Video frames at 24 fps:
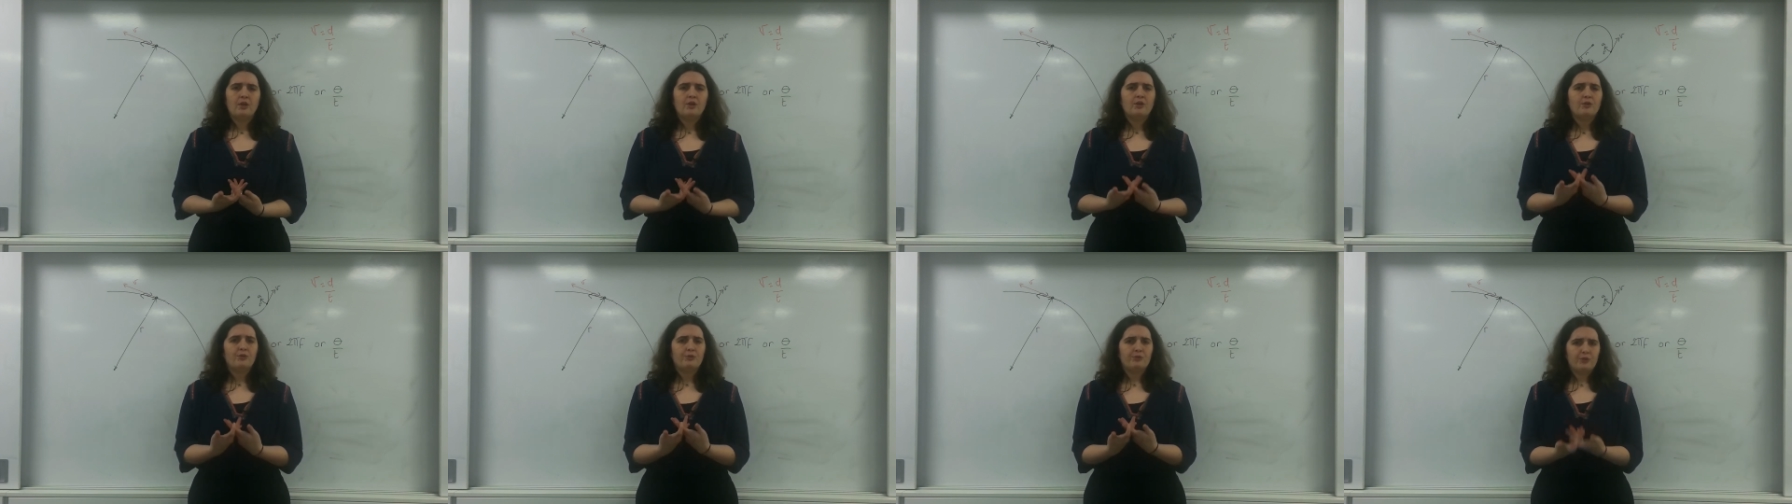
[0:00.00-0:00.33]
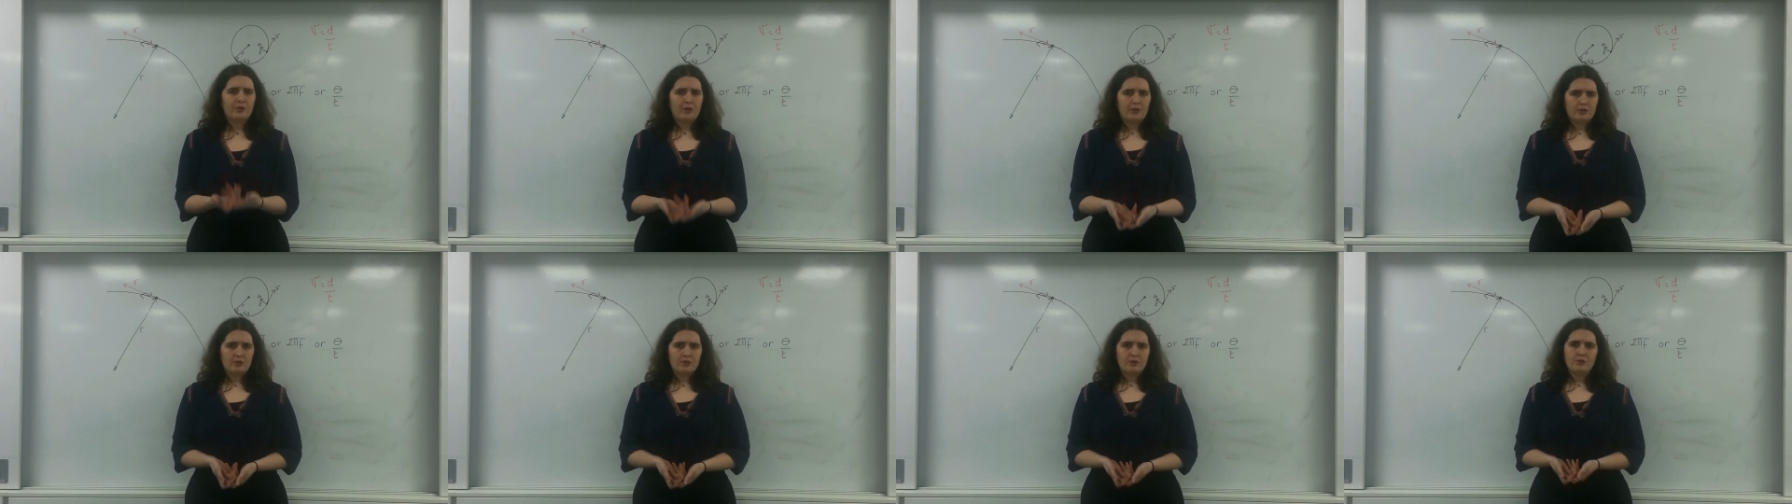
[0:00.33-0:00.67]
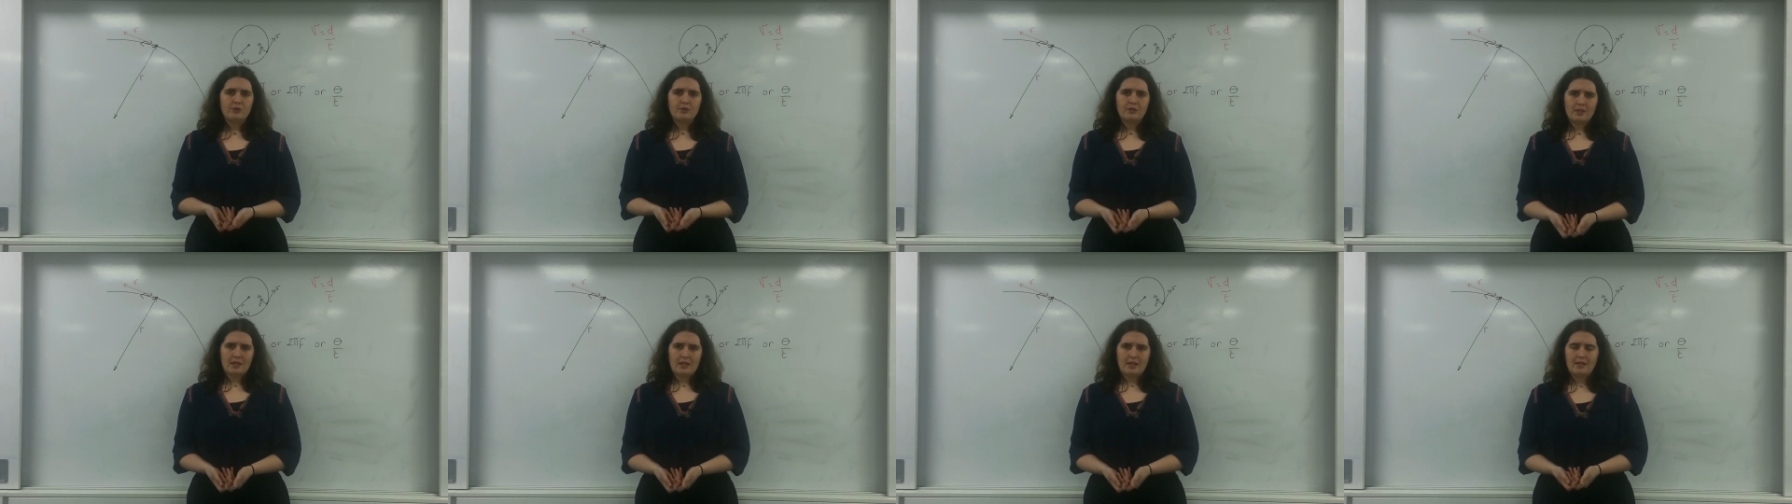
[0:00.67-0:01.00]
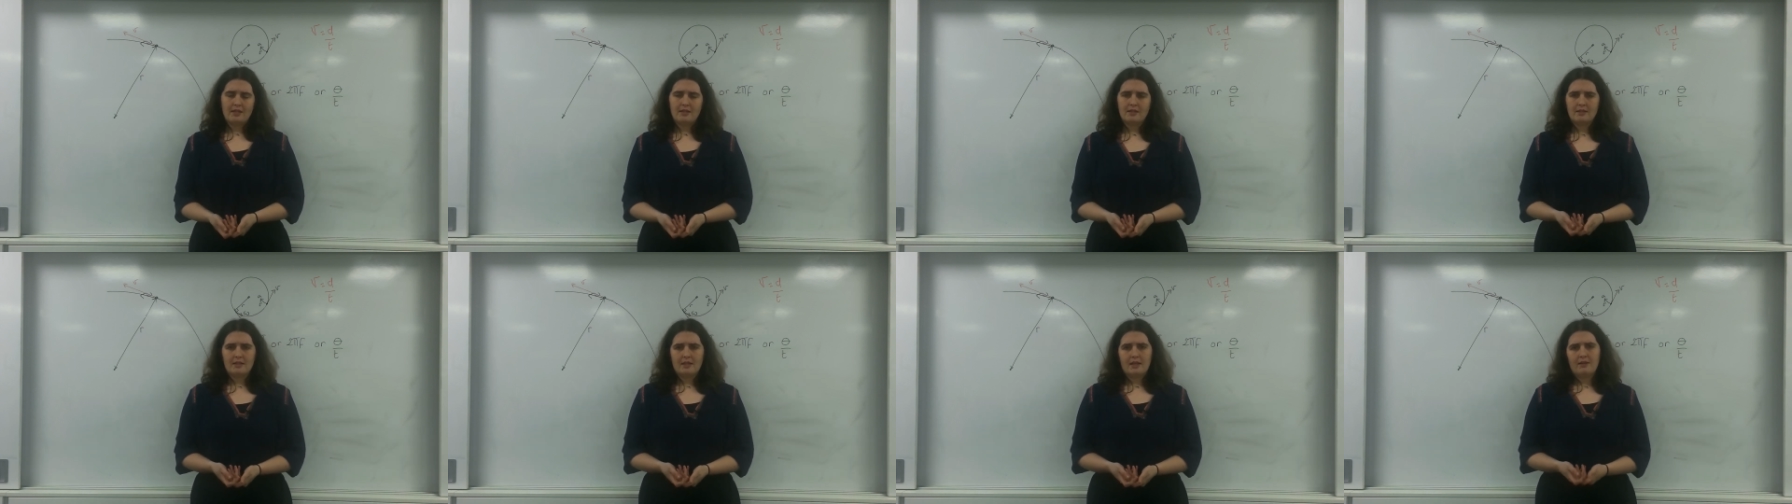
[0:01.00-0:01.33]
The first law
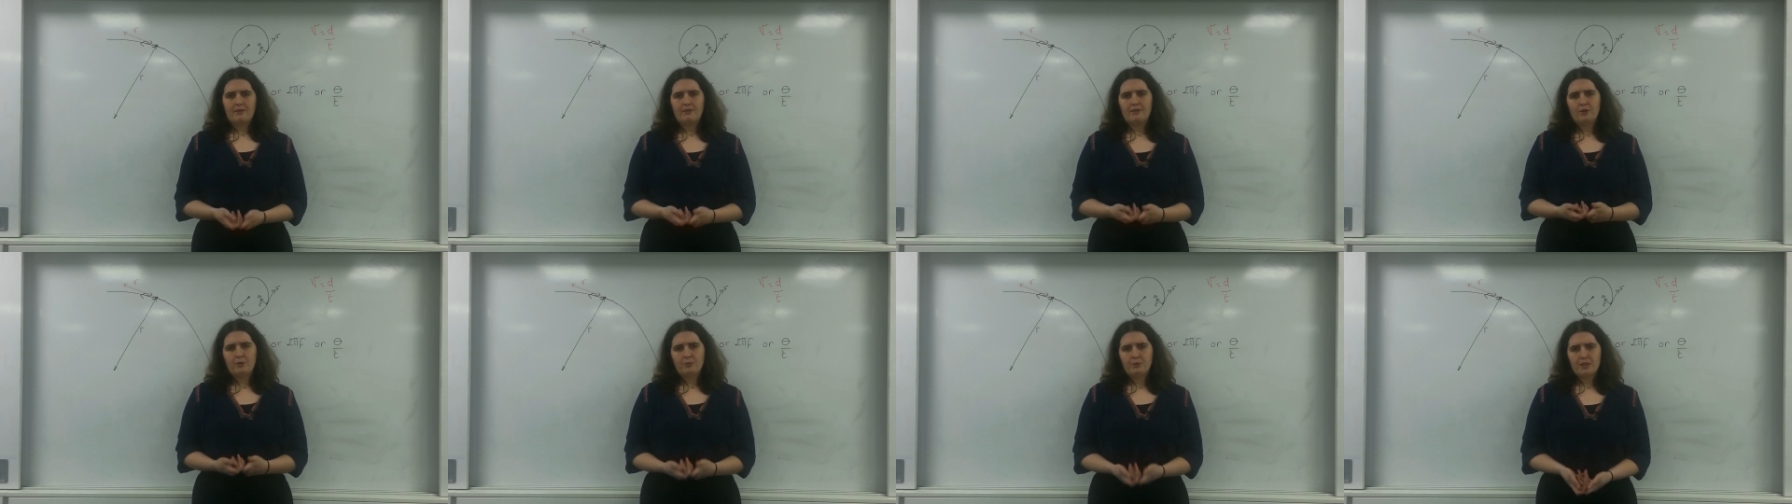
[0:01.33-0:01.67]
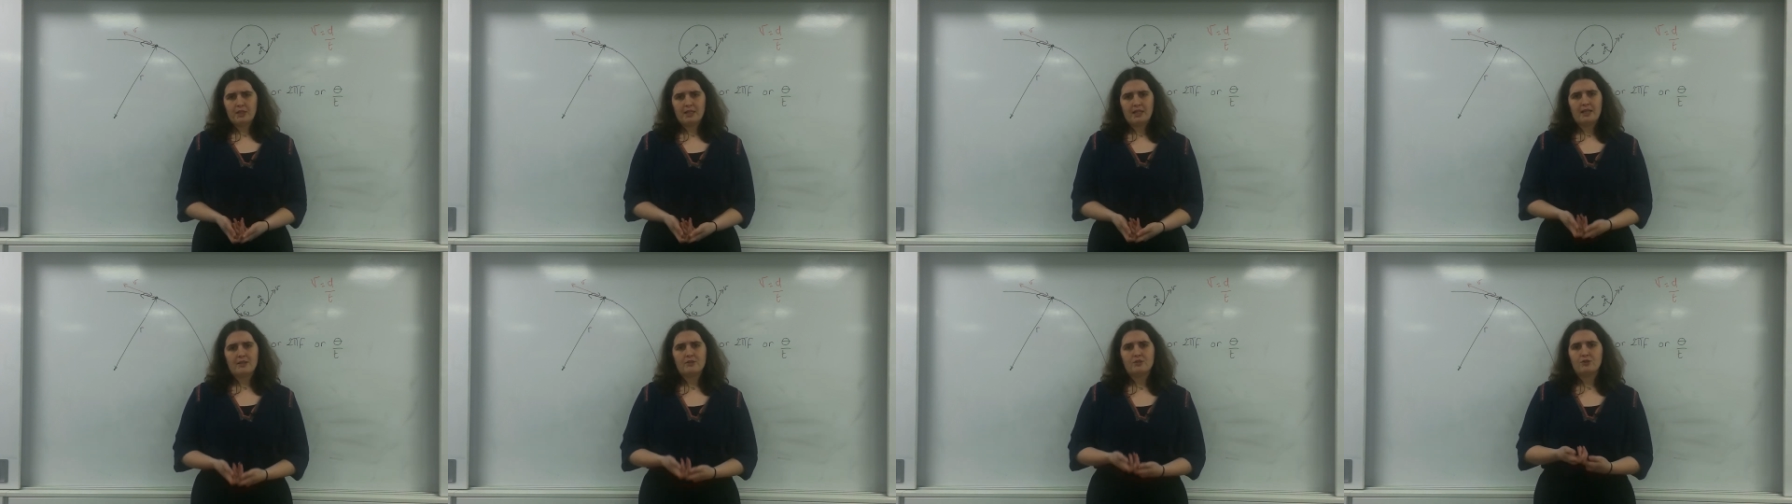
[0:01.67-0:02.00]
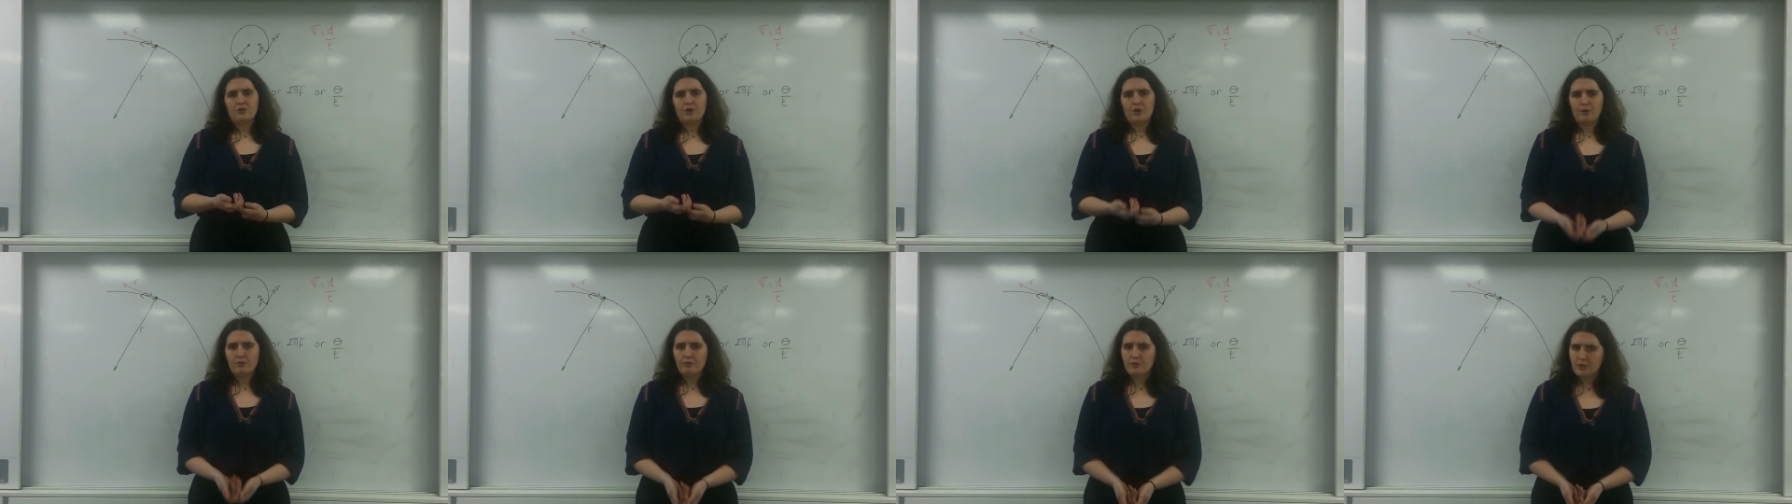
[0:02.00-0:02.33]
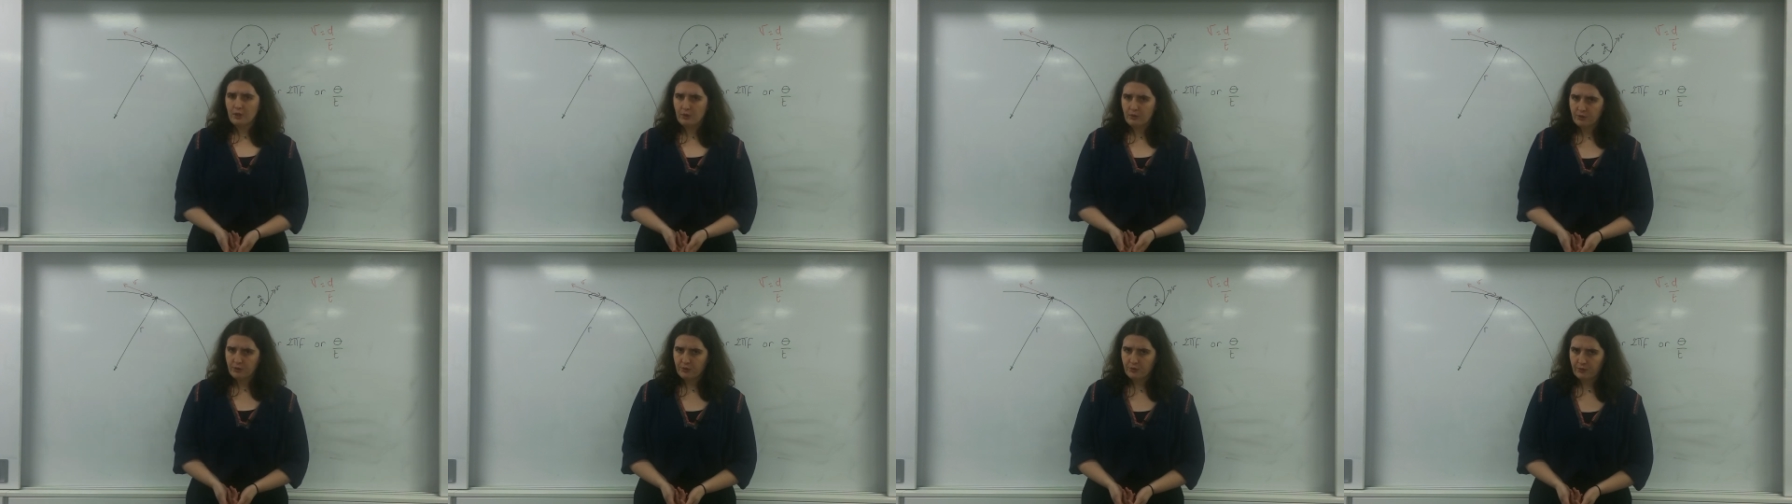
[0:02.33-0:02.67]
states that if an object has no
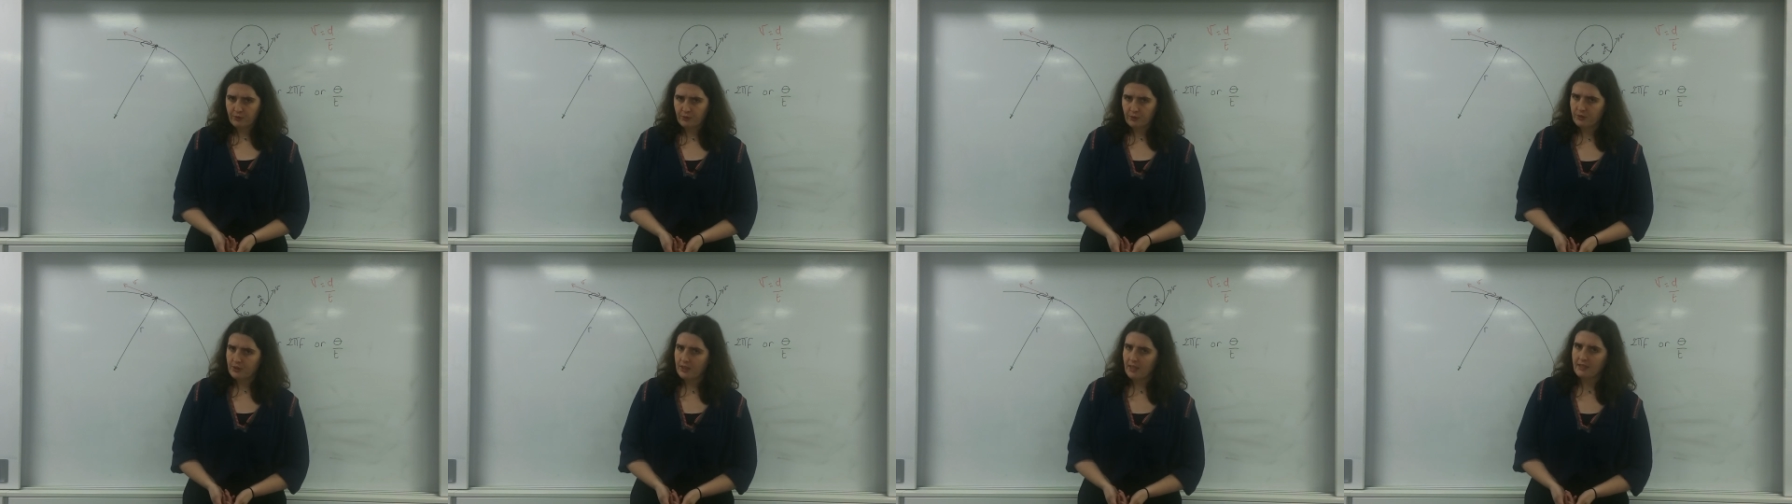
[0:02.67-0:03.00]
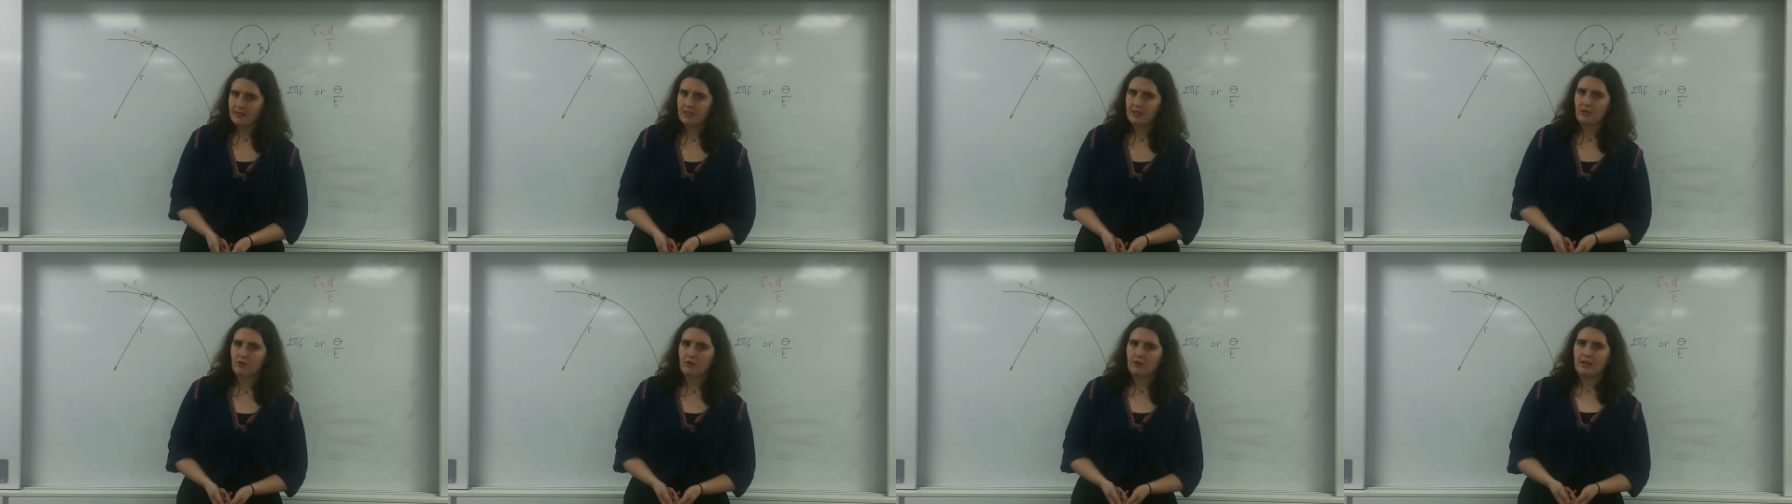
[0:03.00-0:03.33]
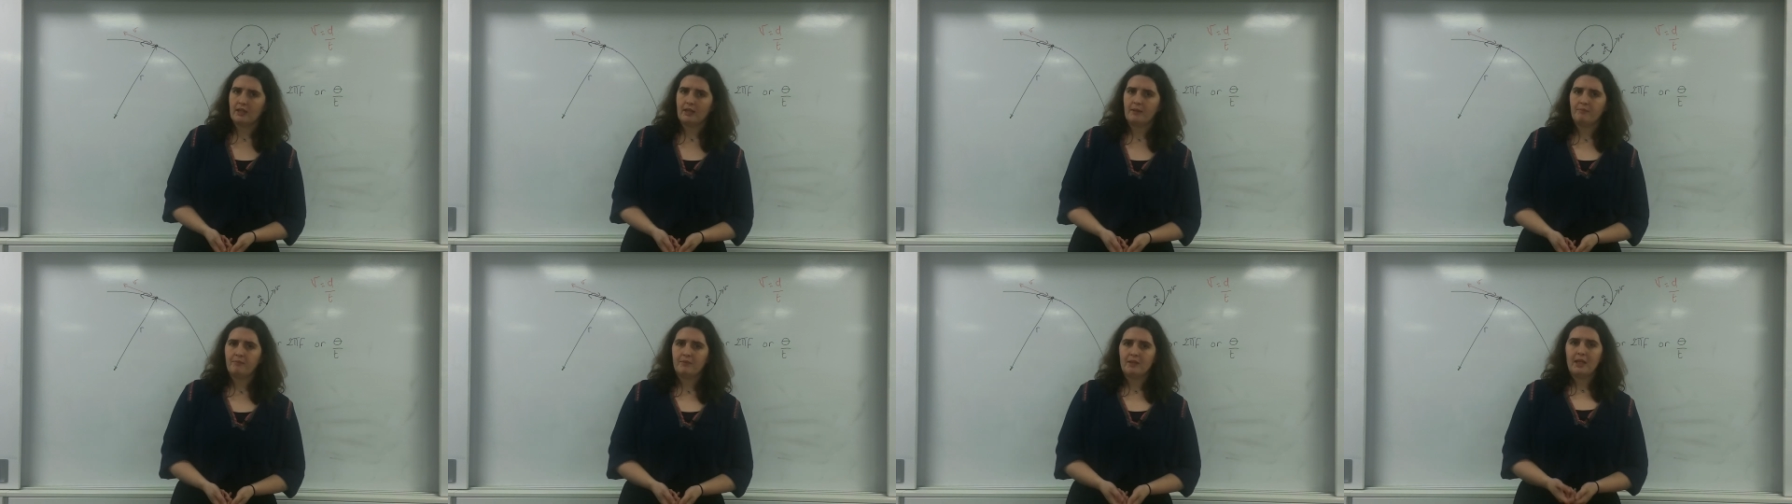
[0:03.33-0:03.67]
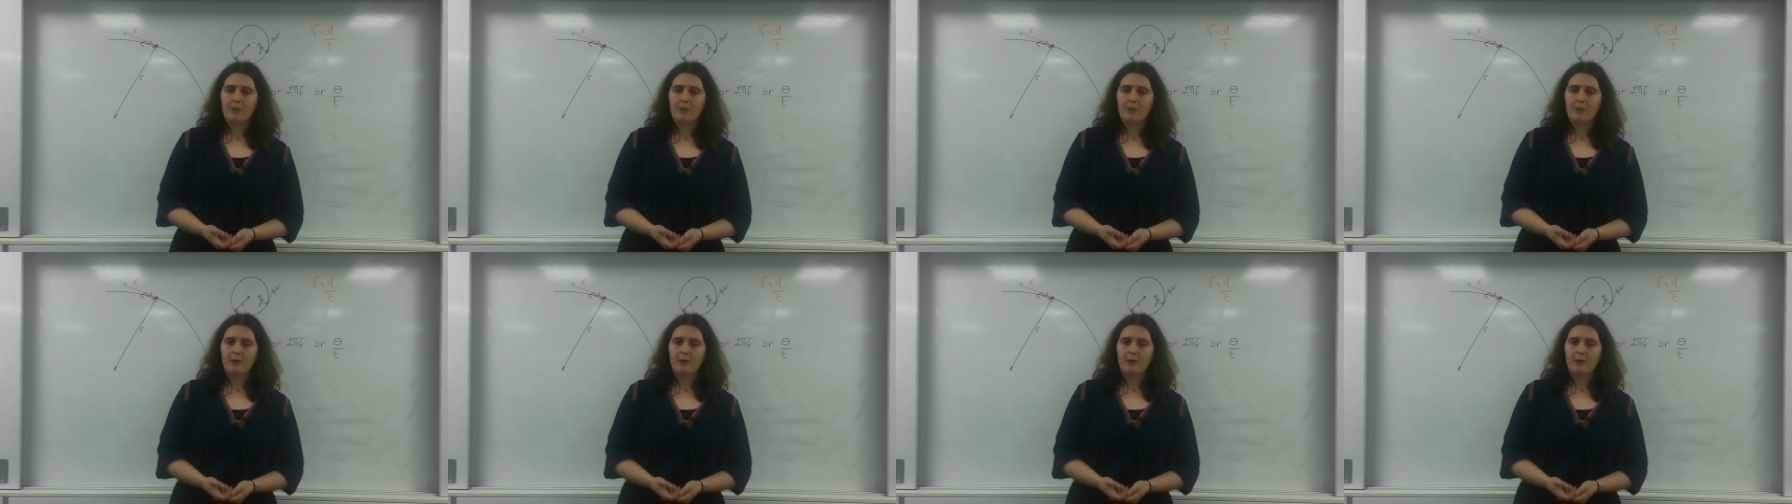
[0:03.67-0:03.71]
resultant force acting on it,